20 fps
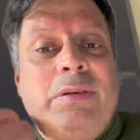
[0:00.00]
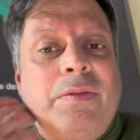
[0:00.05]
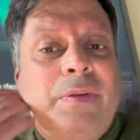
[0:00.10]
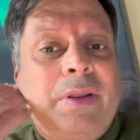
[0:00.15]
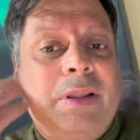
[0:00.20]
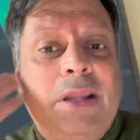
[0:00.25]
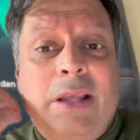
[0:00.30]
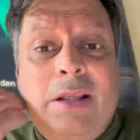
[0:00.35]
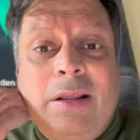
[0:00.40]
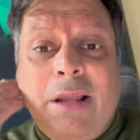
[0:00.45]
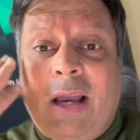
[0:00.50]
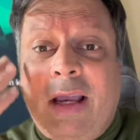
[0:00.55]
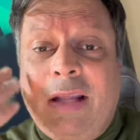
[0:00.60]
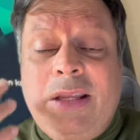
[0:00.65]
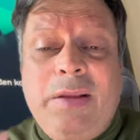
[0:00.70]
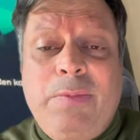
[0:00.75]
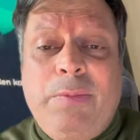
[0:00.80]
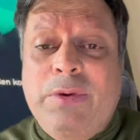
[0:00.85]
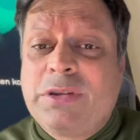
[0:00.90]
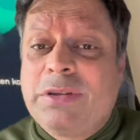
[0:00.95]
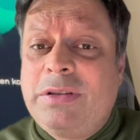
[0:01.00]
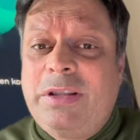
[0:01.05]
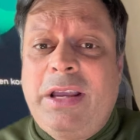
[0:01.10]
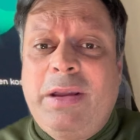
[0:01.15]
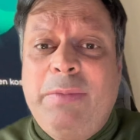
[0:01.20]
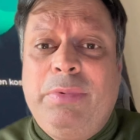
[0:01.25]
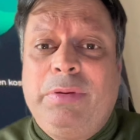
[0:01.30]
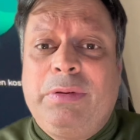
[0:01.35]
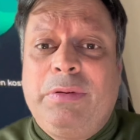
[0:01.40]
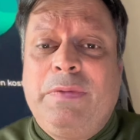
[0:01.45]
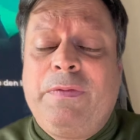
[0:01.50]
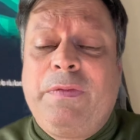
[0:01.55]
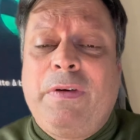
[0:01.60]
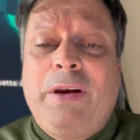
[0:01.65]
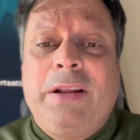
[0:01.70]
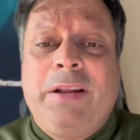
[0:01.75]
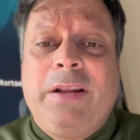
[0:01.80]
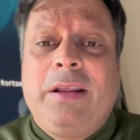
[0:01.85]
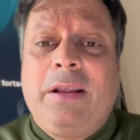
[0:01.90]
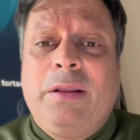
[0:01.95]
I wasn't able to
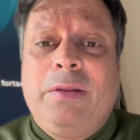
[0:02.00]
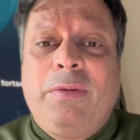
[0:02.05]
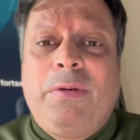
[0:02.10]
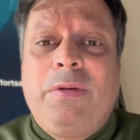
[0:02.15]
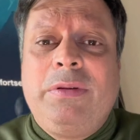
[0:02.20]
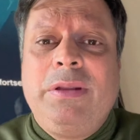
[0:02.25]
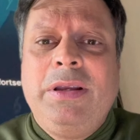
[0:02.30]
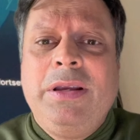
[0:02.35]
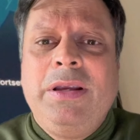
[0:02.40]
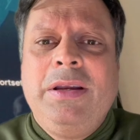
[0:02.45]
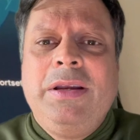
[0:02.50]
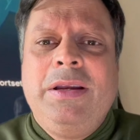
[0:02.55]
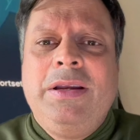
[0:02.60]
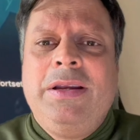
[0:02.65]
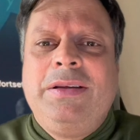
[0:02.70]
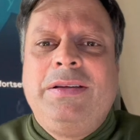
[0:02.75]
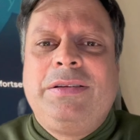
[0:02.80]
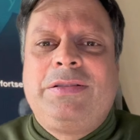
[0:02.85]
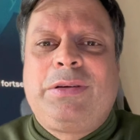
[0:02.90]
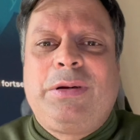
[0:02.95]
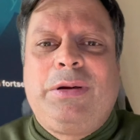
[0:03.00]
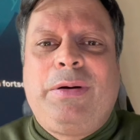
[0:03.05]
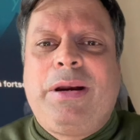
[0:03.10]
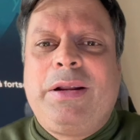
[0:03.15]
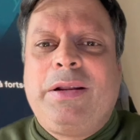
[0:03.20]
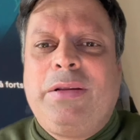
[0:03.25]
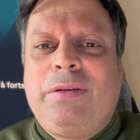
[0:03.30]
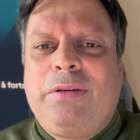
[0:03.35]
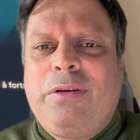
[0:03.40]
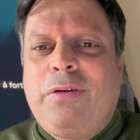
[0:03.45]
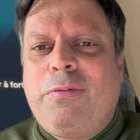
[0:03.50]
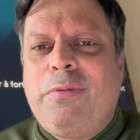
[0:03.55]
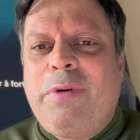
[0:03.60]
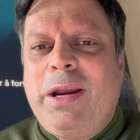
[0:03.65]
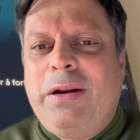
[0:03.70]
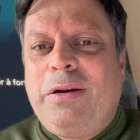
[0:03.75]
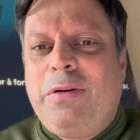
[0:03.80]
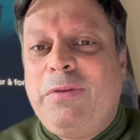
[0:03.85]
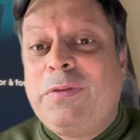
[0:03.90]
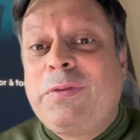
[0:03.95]
find that at all, so I don't know where
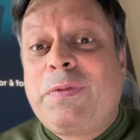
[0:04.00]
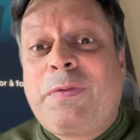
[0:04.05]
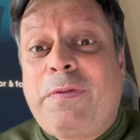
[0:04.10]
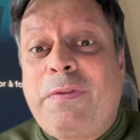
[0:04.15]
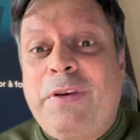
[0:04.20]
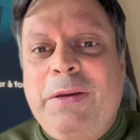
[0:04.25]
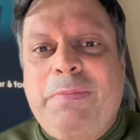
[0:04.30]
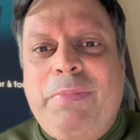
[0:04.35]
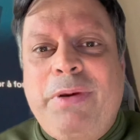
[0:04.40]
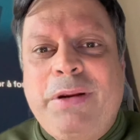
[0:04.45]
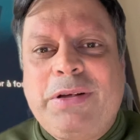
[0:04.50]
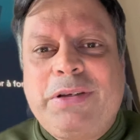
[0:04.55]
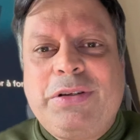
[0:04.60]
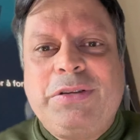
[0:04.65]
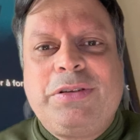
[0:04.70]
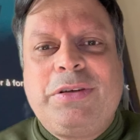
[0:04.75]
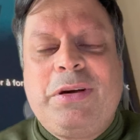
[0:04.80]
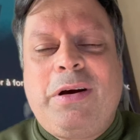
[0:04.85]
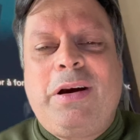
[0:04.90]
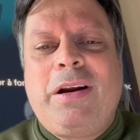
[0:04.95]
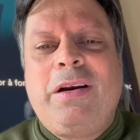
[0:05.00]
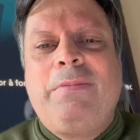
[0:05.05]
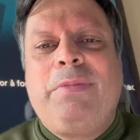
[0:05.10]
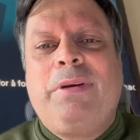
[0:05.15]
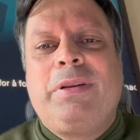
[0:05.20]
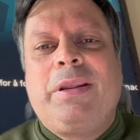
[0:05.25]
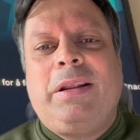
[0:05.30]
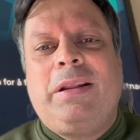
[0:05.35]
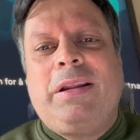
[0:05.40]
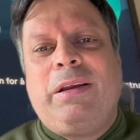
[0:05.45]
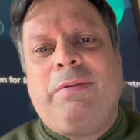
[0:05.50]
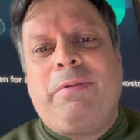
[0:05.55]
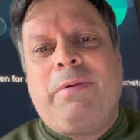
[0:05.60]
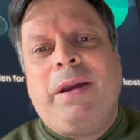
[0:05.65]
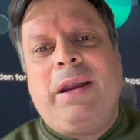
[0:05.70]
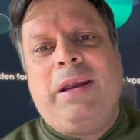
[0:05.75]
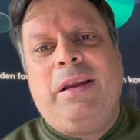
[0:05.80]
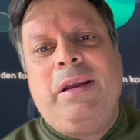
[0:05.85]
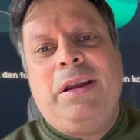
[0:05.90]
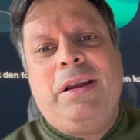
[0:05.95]
those free pictures are, but
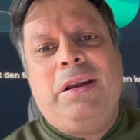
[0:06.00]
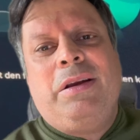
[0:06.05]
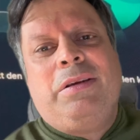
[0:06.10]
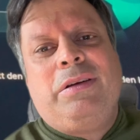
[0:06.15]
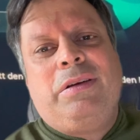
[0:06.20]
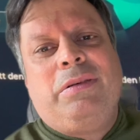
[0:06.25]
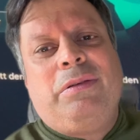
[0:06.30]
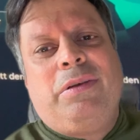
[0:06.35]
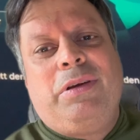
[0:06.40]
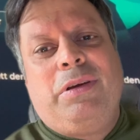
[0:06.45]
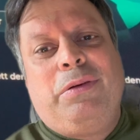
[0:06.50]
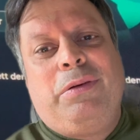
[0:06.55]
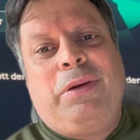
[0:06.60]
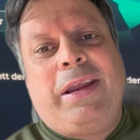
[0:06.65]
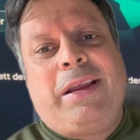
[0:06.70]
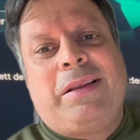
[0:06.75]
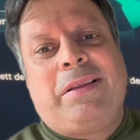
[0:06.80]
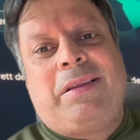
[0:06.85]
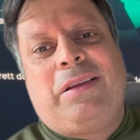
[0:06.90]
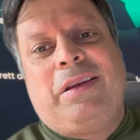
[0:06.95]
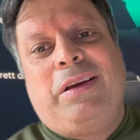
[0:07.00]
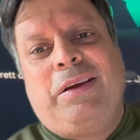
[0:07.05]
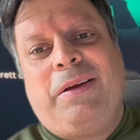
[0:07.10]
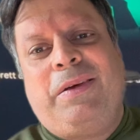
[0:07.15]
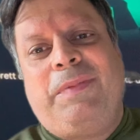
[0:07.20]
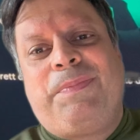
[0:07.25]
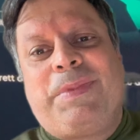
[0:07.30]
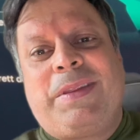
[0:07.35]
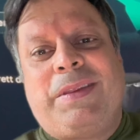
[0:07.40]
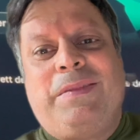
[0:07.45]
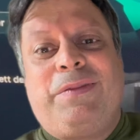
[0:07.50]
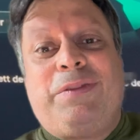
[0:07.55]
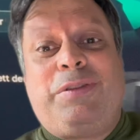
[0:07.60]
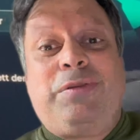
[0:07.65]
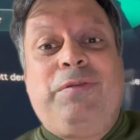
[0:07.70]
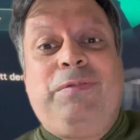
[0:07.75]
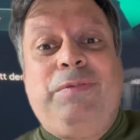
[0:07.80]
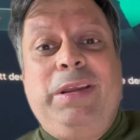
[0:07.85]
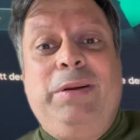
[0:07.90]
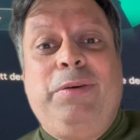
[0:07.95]
anyway, you get
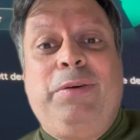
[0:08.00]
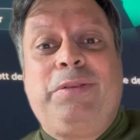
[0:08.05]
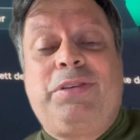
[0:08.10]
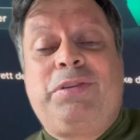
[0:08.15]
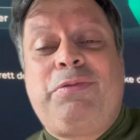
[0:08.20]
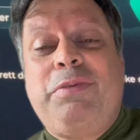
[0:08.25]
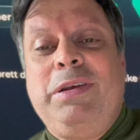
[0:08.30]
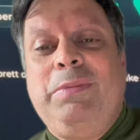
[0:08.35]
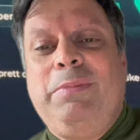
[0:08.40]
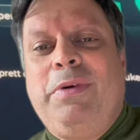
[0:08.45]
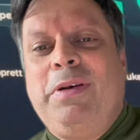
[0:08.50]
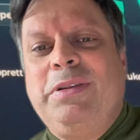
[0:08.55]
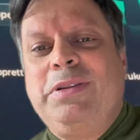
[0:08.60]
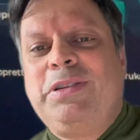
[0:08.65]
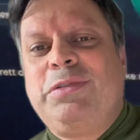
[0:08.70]
we got 3 months